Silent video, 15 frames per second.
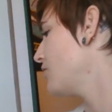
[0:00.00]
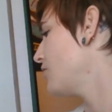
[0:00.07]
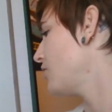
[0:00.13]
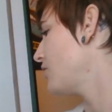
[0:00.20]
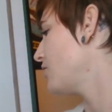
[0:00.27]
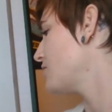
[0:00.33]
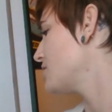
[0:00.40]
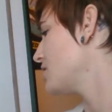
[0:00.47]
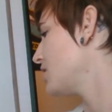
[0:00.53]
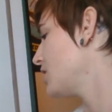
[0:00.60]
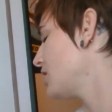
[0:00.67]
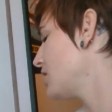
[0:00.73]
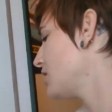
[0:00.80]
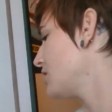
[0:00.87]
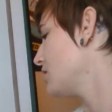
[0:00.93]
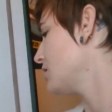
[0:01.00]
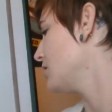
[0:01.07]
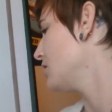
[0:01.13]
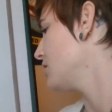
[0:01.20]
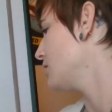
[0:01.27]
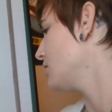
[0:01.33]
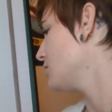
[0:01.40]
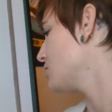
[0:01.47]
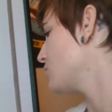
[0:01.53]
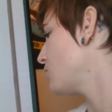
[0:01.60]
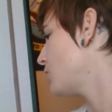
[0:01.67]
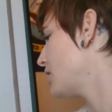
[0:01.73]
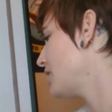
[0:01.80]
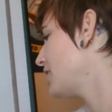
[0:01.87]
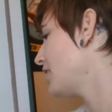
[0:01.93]
15,
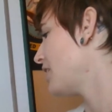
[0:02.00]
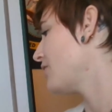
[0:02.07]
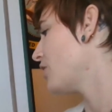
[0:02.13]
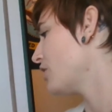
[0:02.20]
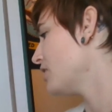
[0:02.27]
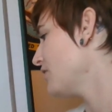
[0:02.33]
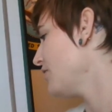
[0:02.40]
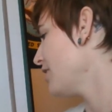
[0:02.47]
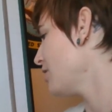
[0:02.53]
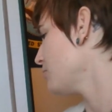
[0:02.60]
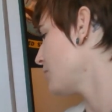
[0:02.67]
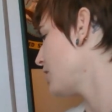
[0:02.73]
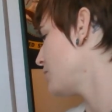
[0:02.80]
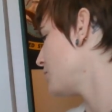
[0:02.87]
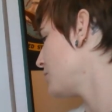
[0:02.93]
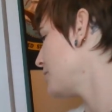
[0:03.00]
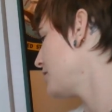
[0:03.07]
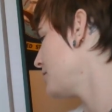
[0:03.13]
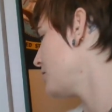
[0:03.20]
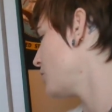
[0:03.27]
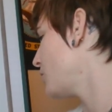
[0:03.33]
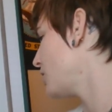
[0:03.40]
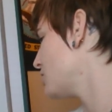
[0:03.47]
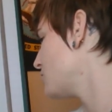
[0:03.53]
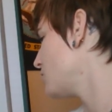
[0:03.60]
20. I've already found mine, but I'll keep going.